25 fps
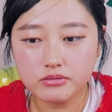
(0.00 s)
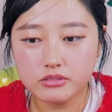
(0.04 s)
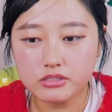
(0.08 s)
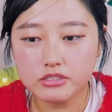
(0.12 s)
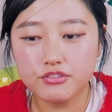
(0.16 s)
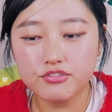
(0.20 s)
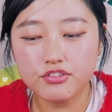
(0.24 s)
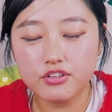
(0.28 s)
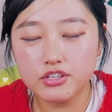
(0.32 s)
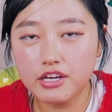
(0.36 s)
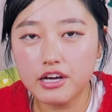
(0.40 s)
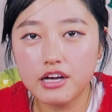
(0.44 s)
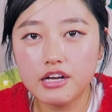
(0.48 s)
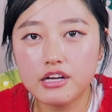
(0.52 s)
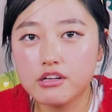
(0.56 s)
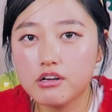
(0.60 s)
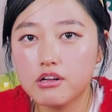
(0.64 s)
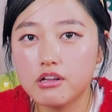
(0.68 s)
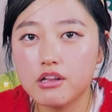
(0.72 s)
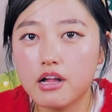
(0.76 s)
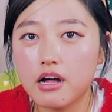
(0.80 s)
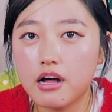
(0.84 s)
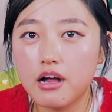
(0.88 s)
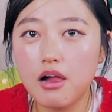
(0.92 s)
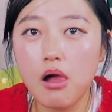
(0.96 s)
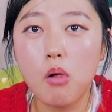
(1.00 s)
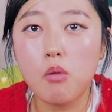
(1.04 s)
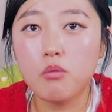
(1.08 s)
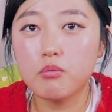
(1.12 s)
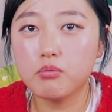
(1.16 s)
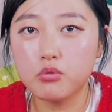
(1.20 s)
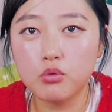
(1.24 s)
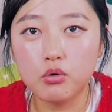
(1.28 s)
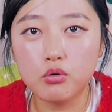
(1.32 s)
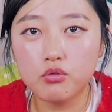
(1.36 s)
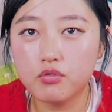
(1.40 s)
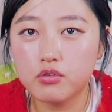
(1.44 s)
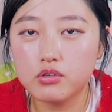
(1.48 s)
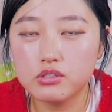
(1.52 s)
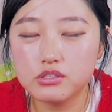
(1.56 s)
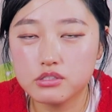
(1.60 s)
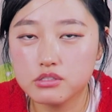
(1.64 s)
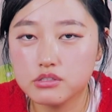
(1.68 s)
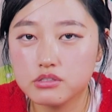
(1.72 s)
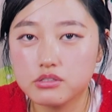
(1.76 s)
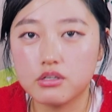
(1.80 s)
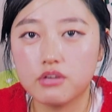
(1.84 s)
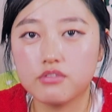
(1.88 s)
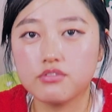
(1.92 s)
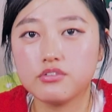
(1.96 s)
If you can't eat a lot, don't force
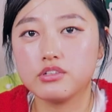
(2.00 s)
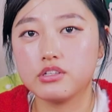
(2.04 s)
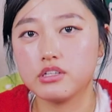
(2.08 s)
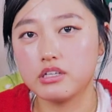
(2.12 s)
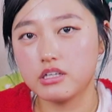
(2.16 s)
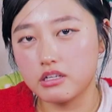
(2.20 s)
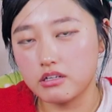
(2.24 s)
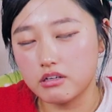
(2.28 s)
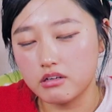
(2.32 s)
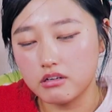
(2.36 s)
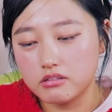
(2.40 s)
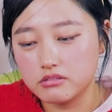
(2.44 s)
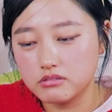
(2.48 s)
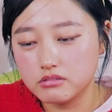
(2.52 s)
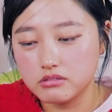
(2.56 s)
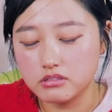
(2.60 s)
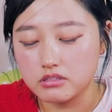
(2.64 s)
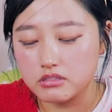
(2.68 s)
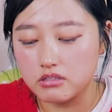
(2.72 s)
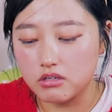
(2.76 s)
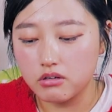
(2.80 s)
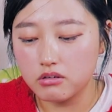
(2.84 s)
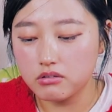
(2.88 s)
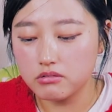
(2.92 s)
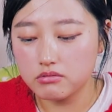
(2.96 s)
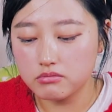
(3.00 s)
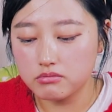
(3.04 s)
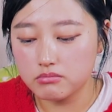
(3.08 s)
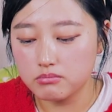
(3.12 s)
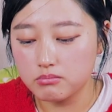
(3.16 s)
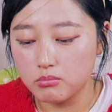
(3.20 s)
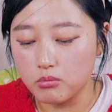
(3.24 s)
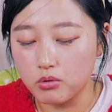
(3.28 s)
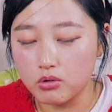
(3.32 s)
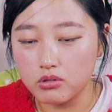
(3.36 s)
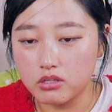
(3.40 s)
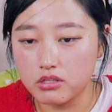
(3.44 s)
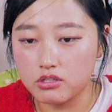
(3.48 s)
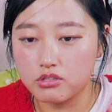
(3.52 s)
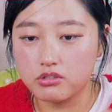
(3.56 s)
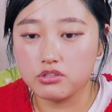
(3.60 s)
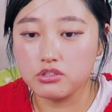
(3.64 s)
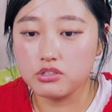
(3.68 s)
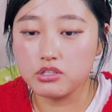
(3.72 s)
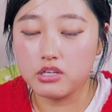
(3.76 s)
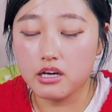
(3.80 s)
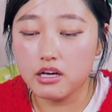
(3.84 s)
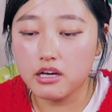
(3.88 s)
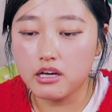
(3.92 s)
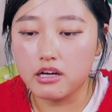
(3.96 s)
yourself to eat, more than you
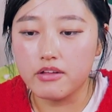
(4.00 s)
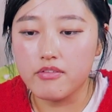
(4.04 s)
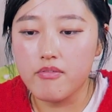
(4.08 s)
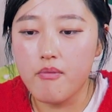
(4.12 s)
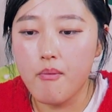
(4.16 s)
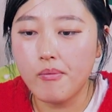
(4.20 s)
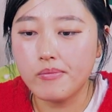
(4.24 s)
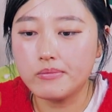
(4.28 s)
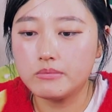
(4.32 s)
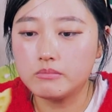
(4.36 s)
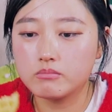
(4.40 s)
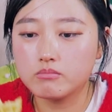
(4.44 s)
can.